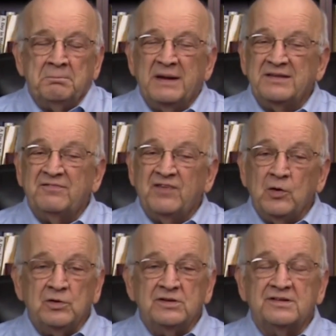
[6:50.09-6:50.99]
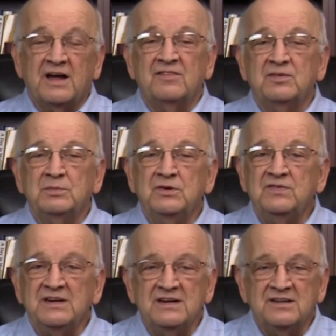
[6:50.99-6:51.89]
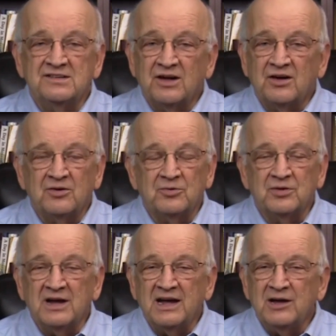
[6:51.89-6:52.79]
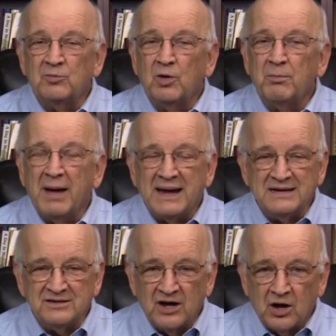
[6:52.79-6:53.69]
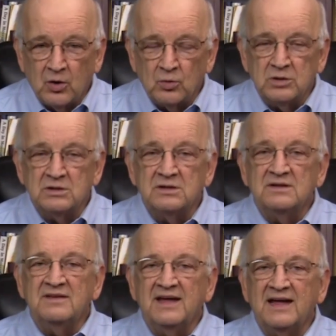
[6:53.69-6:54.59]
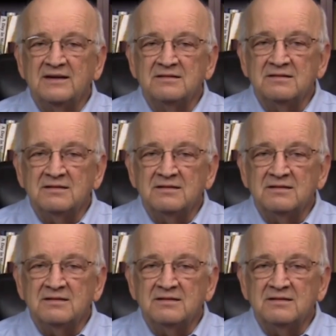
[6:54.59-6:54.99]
But the focus of the movie is on a robotic dog that